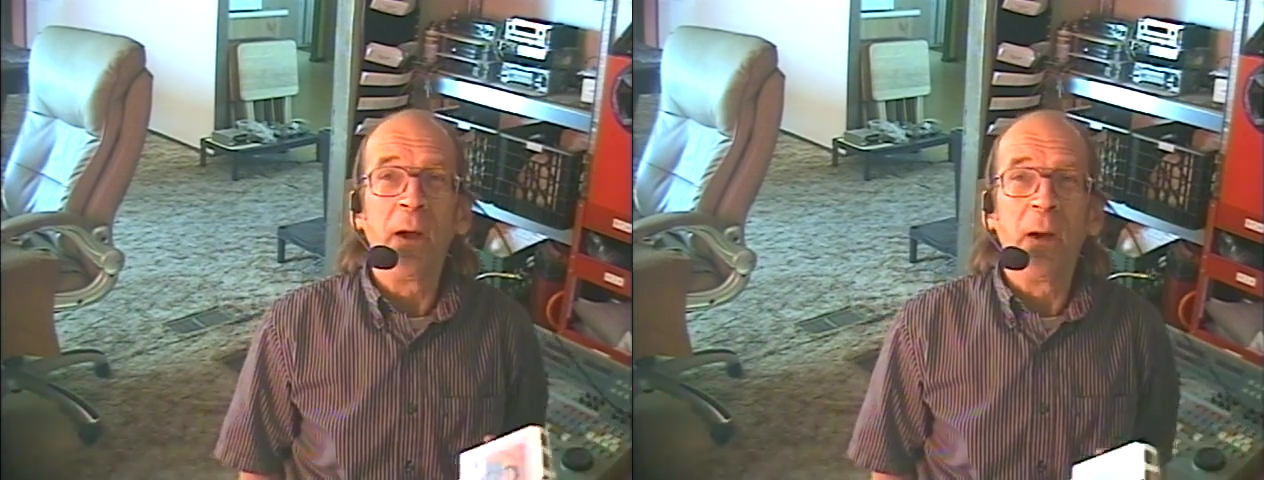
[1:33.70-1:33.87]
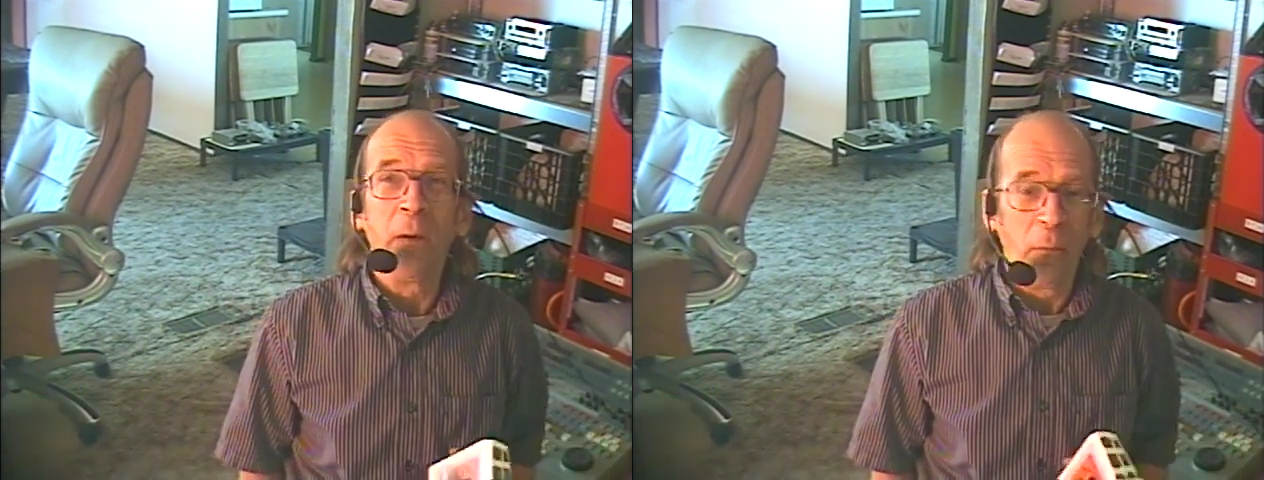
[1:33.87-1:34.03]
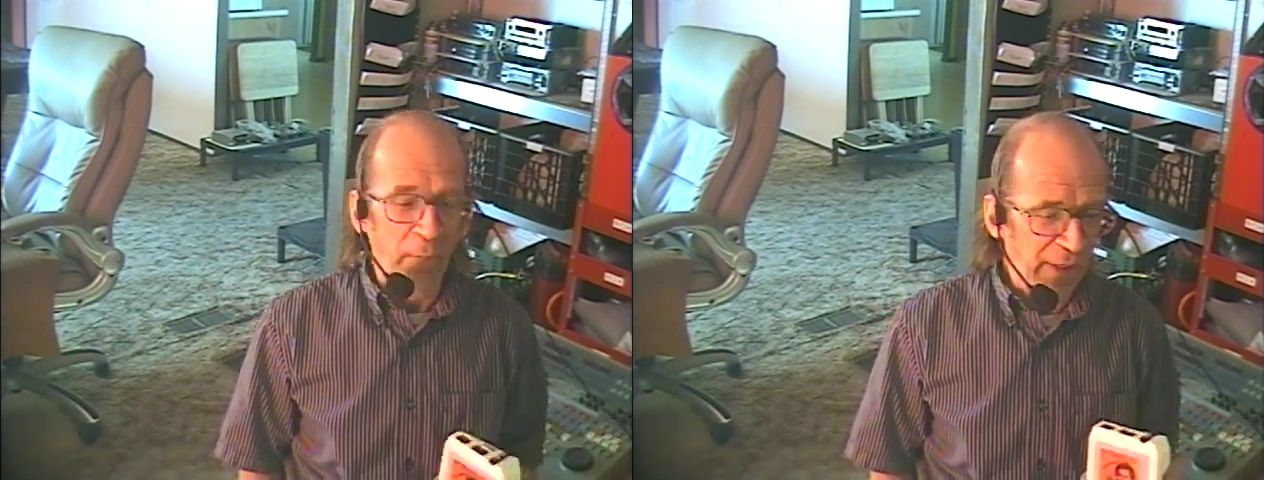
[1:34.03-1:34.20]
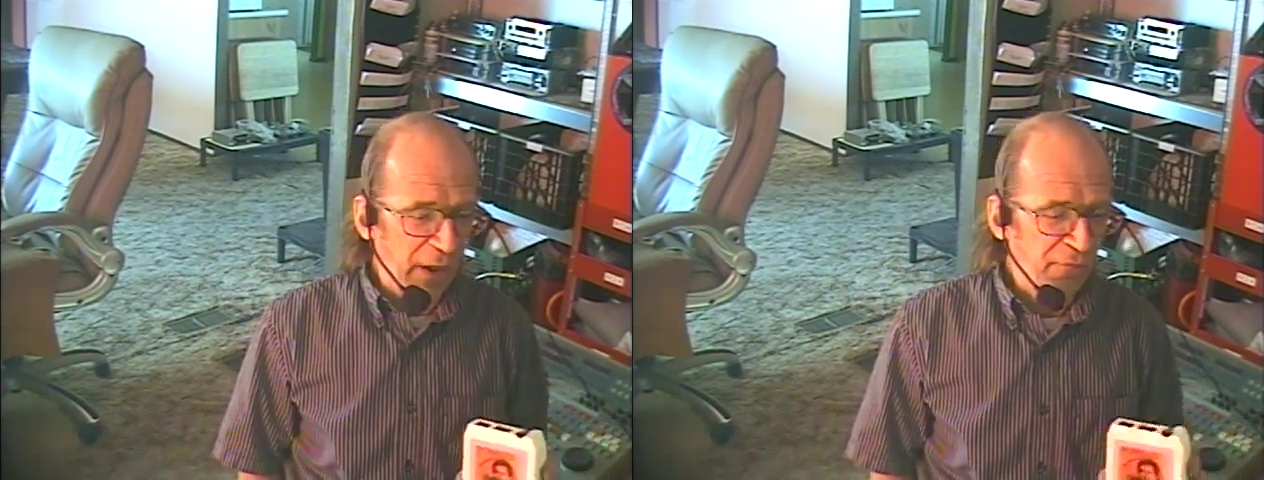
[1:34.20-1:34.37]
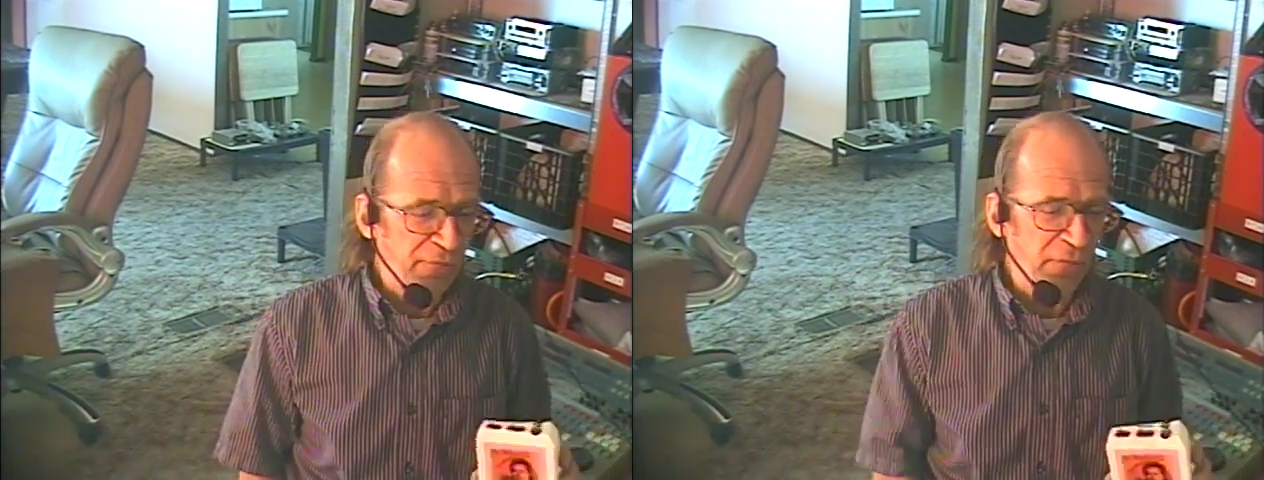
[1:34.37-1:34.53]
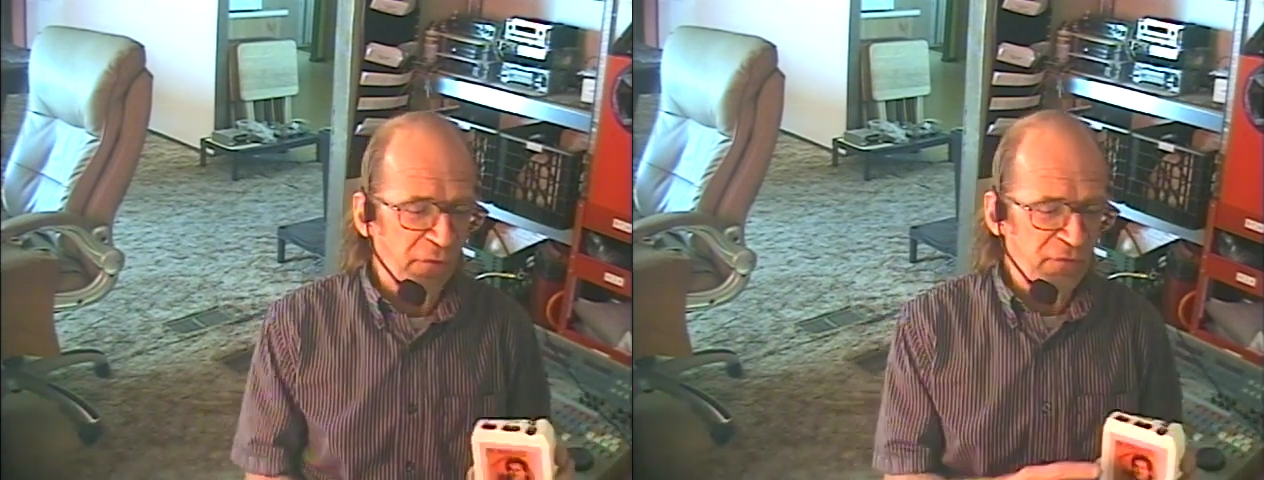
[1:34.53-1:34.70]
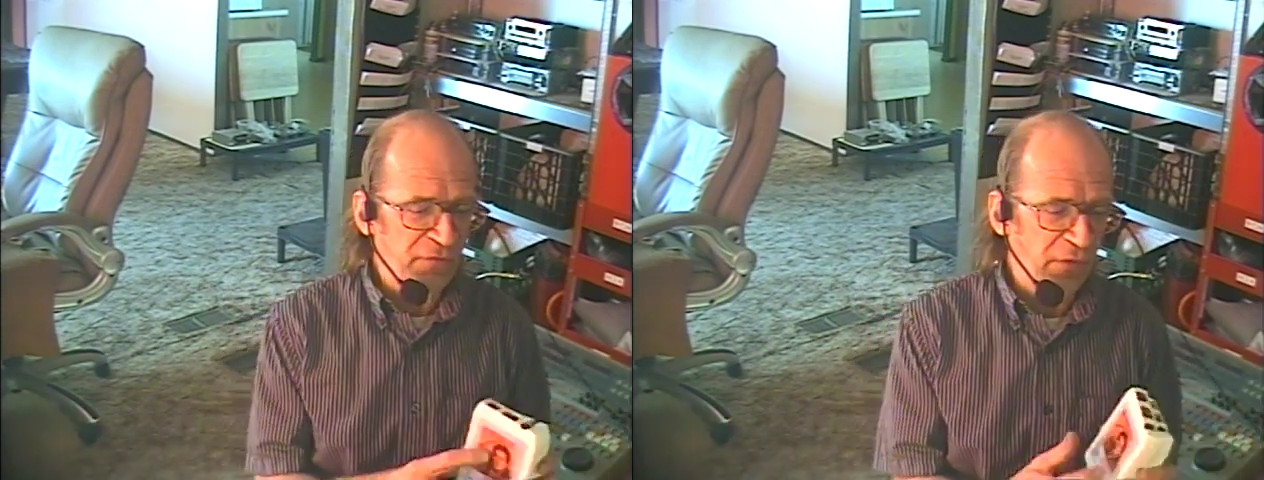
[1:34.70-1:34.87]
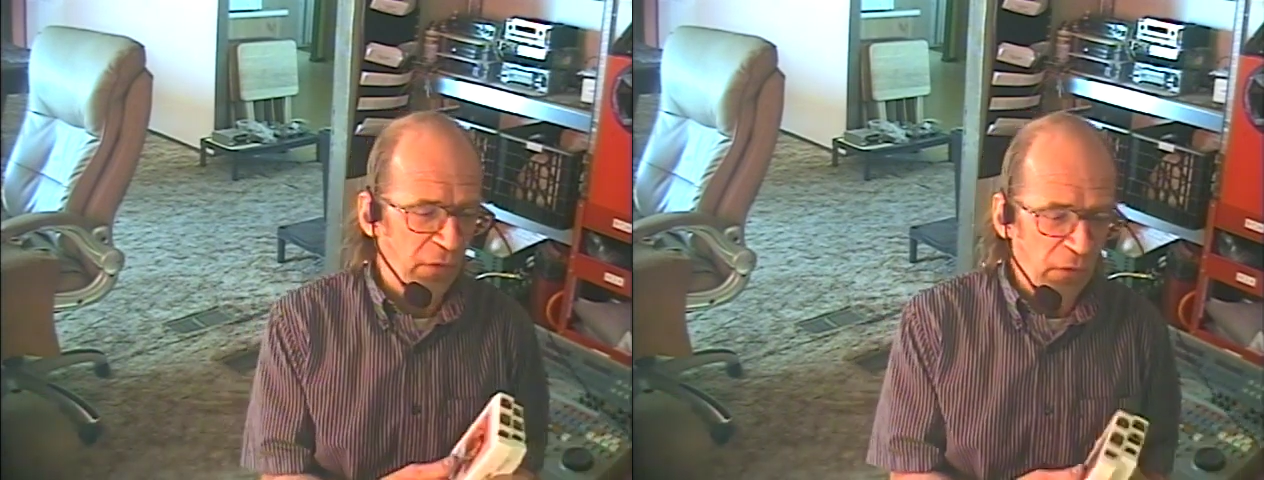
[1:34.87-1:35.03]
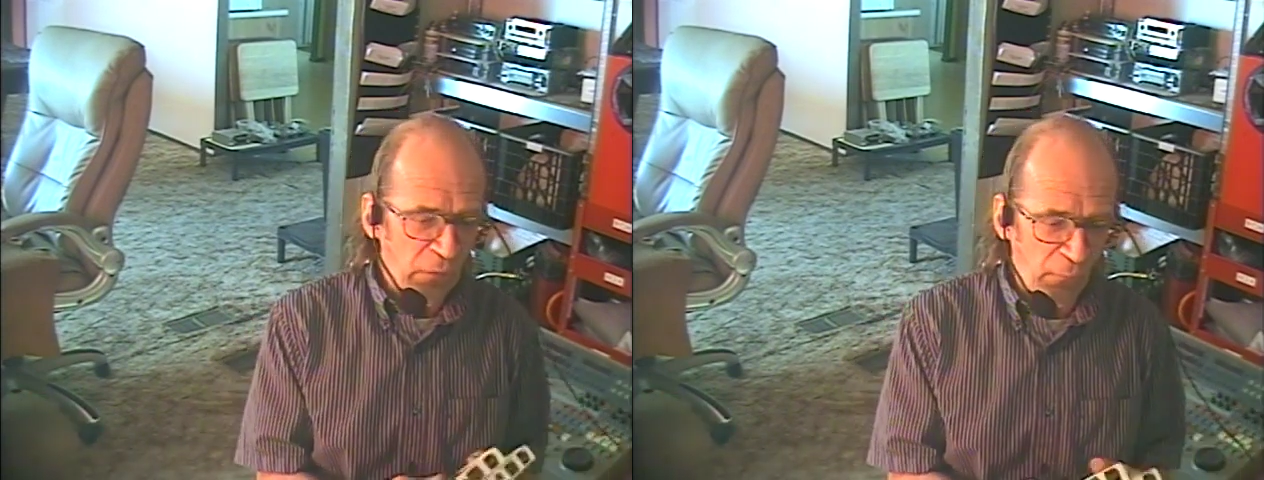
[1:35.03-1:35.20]
without first
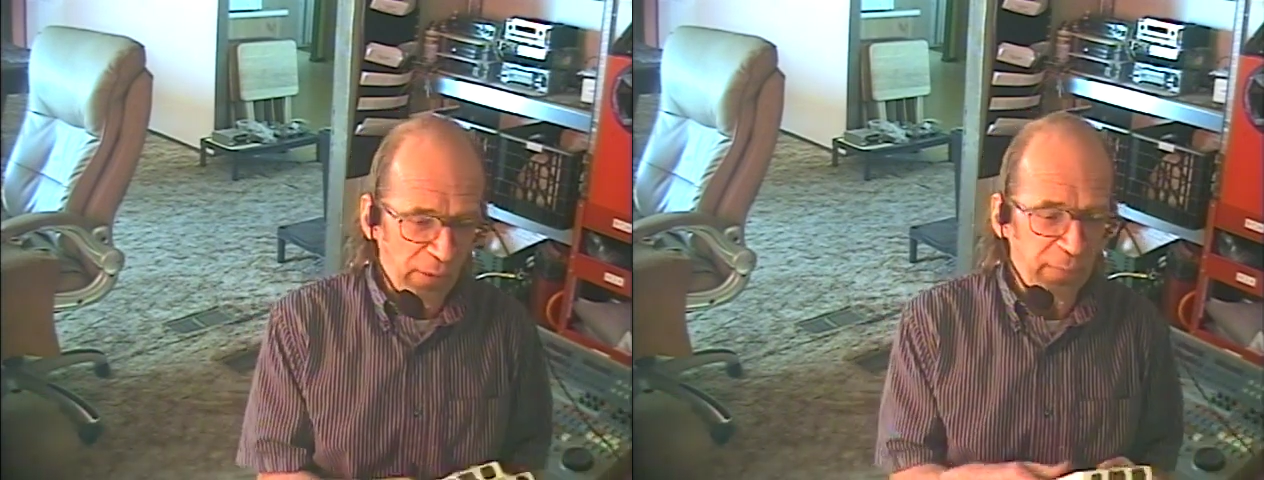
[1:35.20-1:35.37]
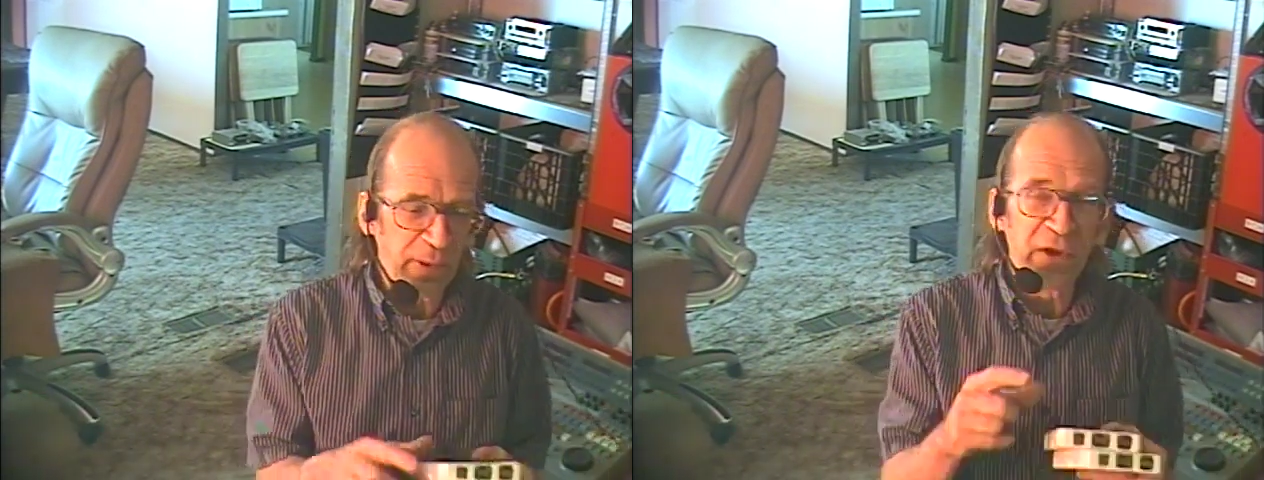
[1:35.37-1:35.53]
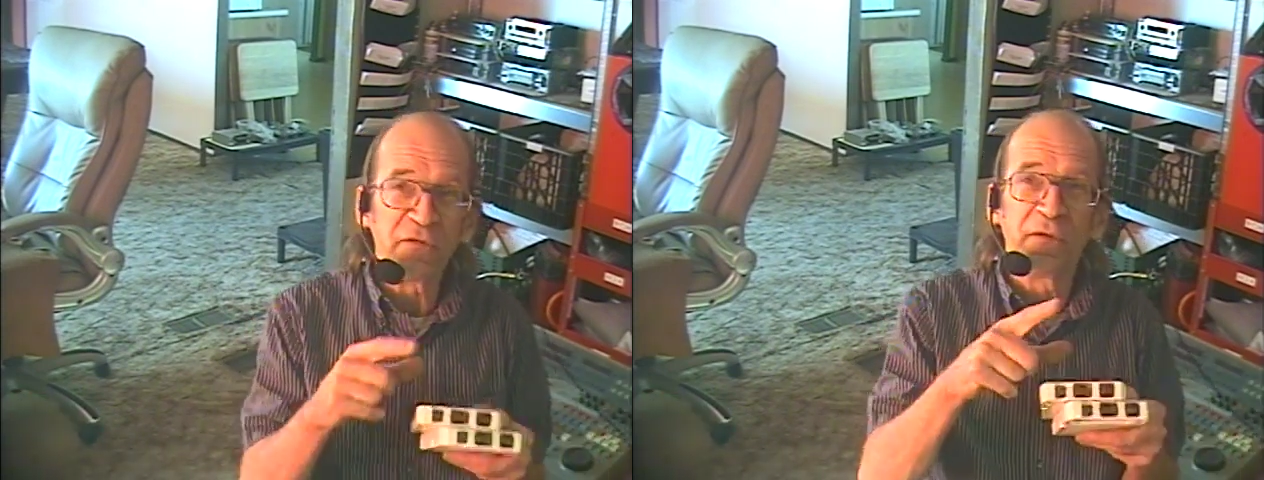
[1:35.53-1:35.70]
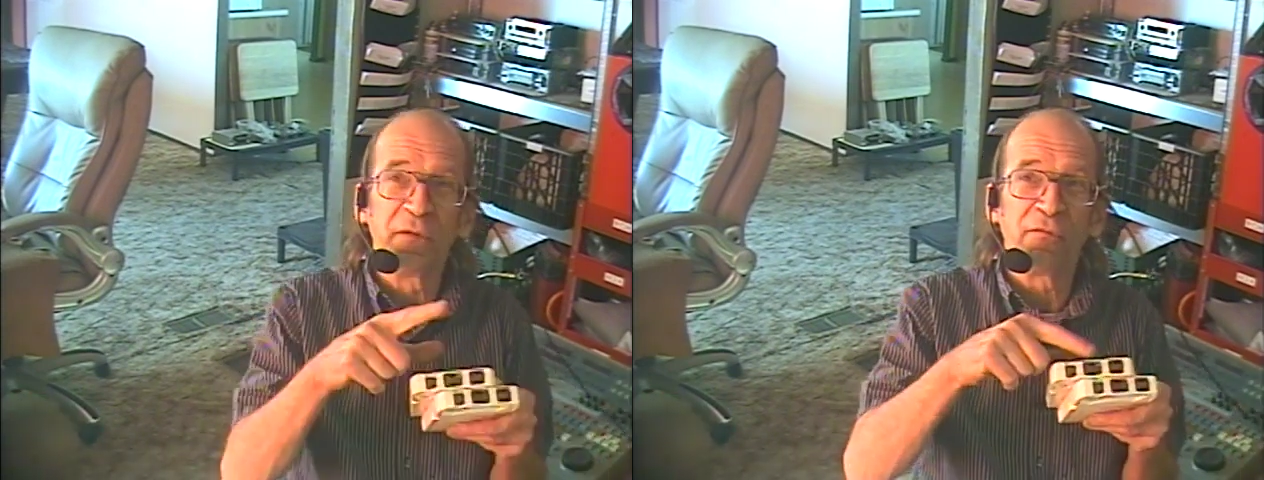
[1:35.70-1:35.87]
replacing the